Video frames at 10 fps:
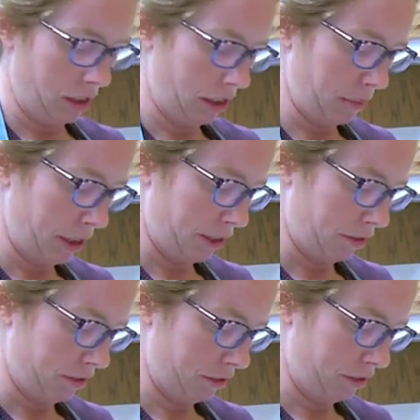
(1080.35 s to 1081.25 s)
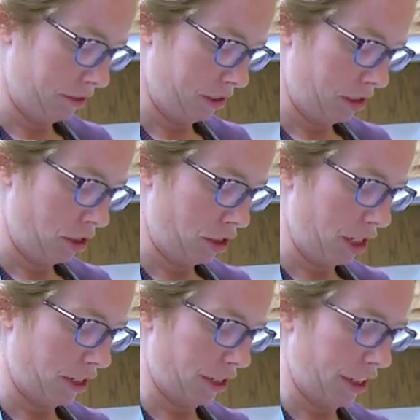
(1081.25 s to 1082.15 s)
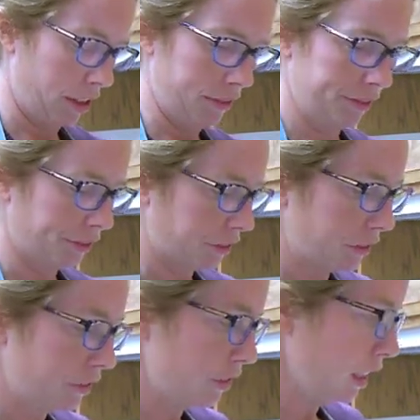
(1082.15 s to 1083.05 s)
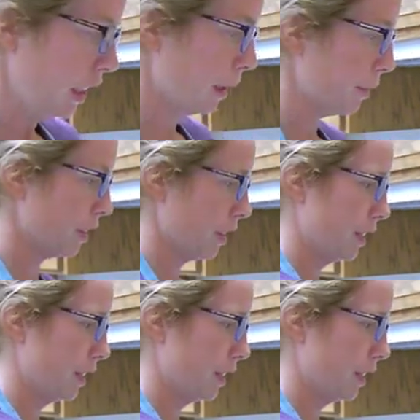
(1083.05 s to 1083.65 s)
in my little shaker here, and I'm just going to